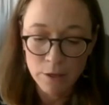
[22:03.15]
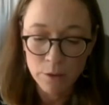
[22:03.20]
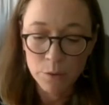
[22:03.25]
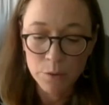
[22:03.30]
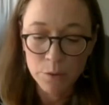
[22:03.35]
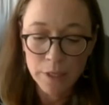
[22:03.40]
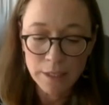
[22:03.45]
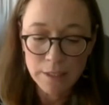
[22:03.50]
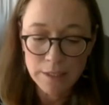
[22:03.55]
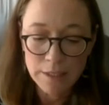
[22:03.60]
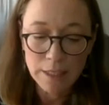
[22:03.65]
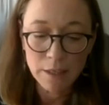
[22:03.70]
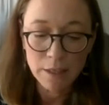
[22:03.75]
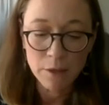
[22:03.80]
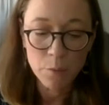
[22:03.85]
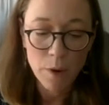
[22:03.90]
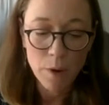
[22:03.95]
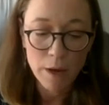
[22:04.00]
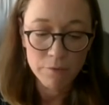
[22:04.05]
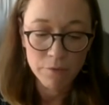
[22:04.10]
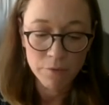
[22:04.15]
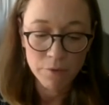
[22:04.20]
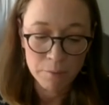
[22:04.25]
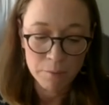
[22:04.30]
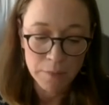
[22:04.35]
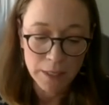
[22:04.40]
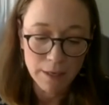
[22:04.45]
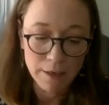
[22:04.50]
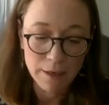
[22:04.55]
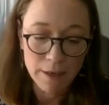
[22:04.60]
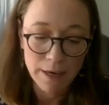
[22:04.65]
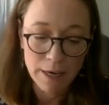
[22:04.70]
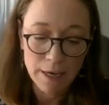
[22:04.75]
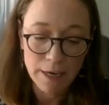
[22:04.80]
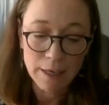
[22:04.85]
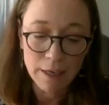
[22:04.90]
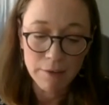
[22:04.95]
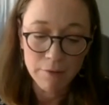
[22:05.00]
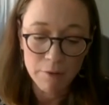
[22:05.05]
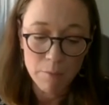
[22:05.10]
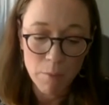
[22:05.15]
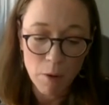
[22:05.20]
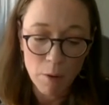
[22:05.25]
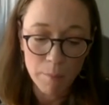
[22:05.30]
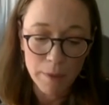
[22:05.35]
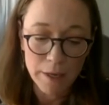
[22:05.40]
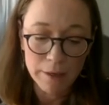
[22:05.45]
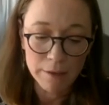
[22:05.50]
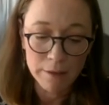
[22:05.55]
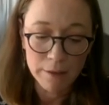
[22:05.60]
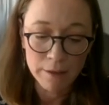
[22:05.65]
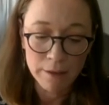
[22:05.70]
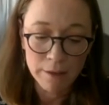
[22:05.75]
Who needs to hear what from me in any given moment?